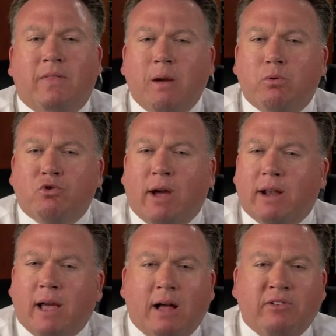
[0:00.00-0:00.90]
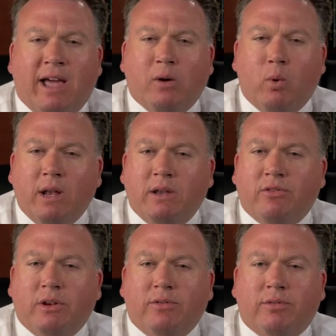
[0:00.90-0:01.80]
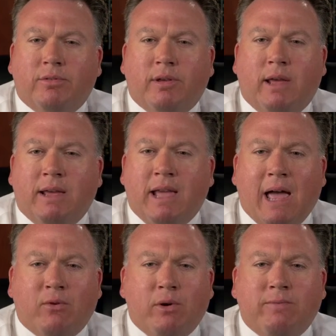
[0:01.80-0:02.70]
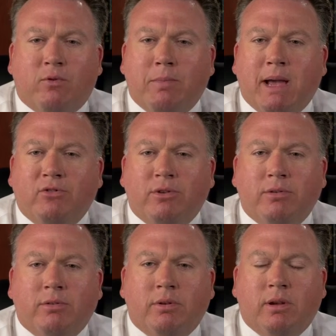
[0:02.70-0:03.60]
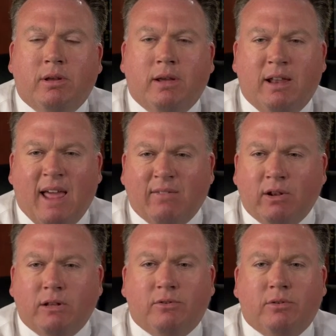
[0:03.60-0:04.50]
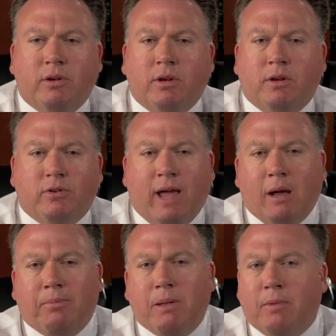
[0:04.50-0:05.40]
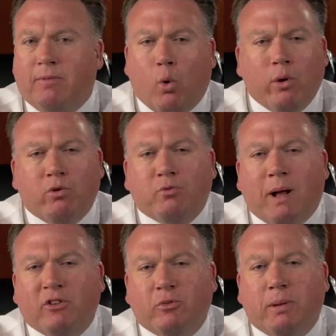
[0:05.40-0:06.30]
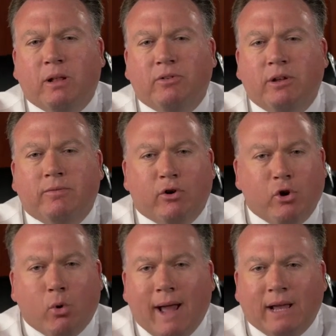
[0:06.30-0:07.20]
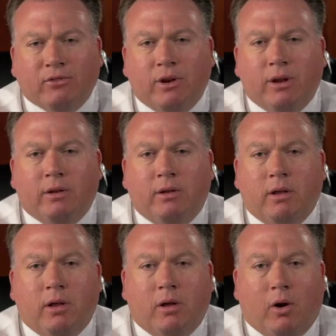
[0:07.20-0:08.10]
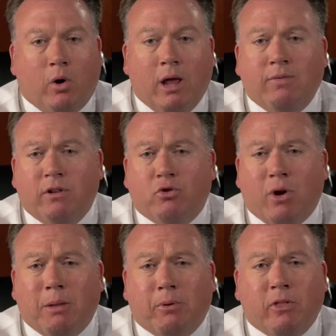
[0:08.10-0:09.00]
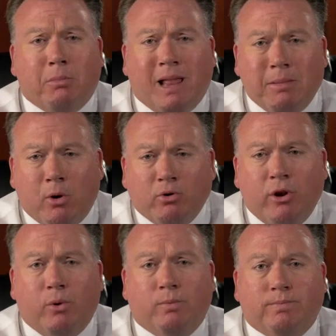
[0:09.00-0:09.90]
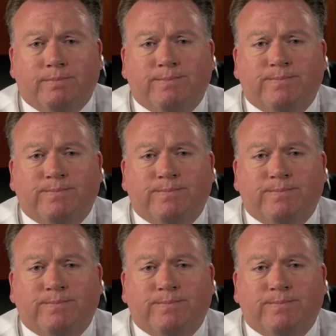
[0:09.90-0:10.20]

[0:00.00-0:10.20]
they will try to contact witnesses and gather information and evidence to help them avoid responsibility for your accident or even to try to put the blame on you.